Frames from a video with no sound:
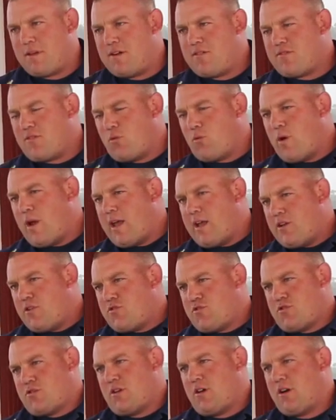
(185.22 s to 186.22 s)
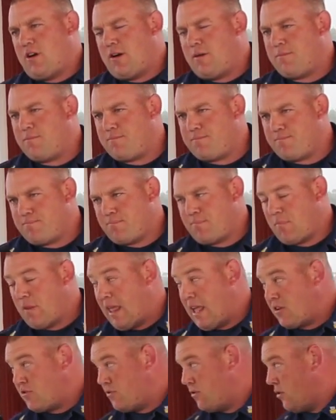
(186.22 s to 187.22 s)
there's a range, um,
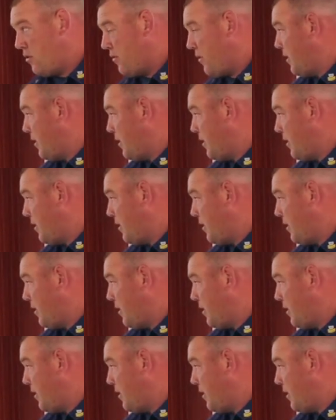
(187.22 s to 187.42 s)
actually